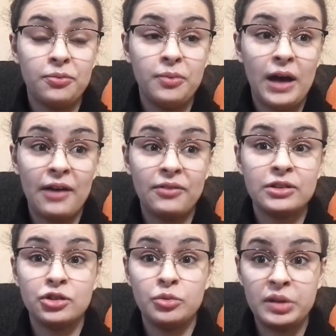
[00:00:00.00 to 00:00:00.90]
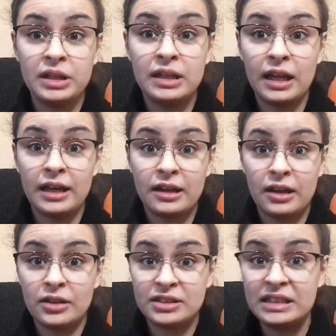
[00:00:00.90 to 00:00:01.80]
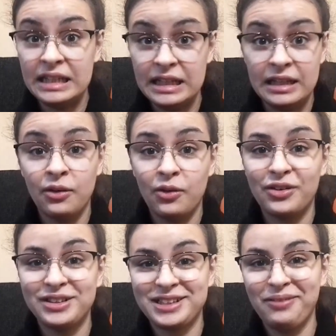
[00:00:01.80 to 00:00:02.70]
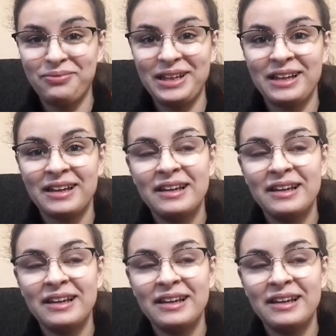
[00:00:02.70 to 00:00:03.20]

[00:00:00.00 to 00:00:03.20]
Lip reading: having to pee like a sea or something.